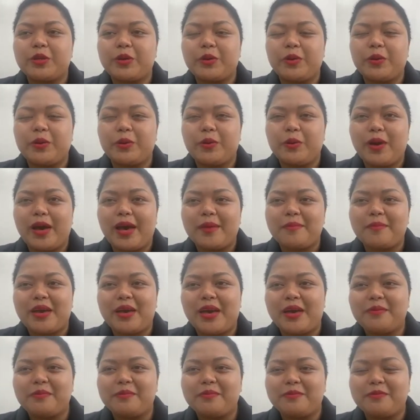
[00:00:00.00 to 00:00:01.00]
So
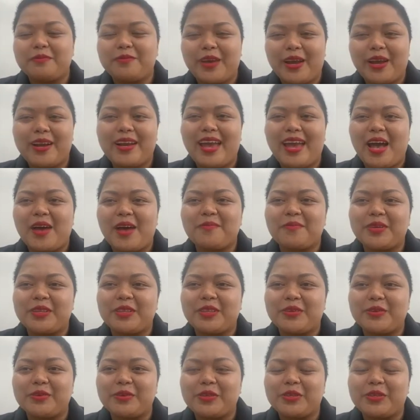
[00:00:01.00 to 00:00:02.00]
I'm very
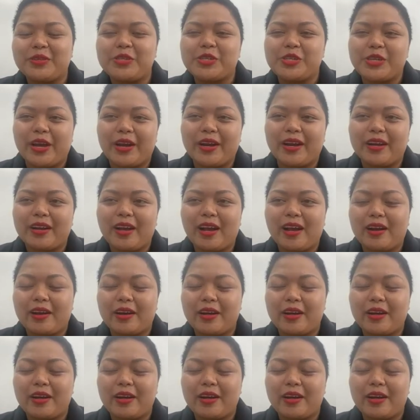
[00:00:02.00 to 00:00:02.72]
happy to share